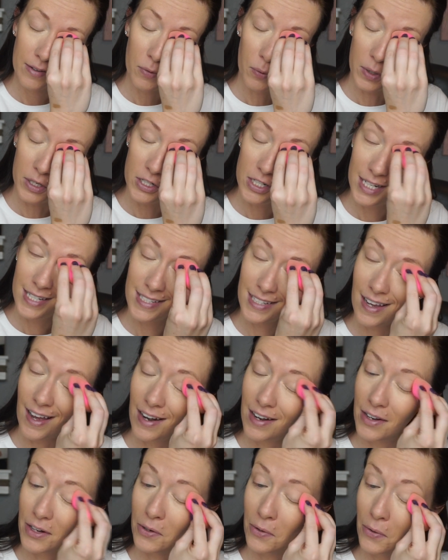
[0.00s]
We just
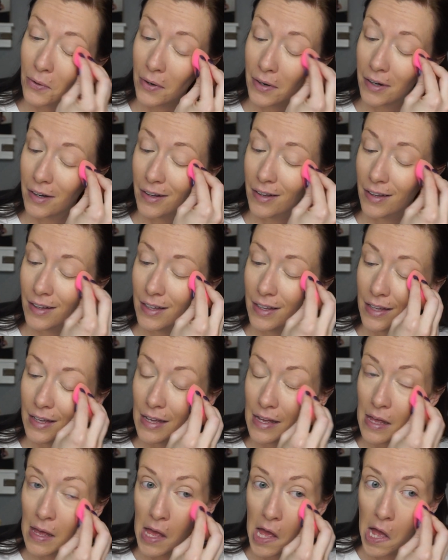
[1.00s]
got a new grill,
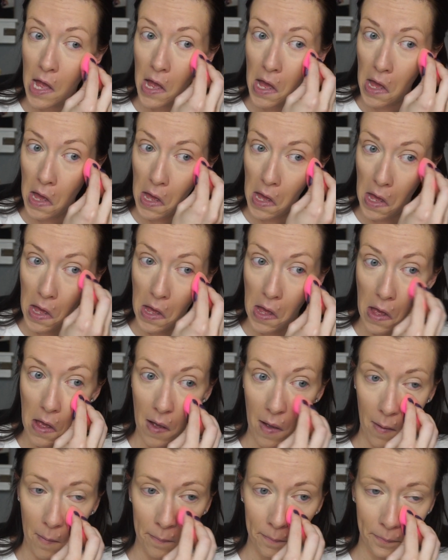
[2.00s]

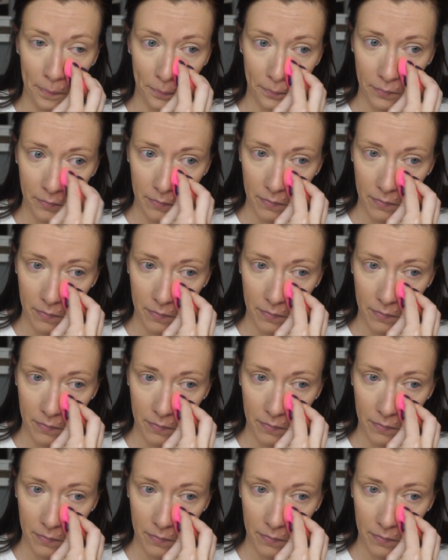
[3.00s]
I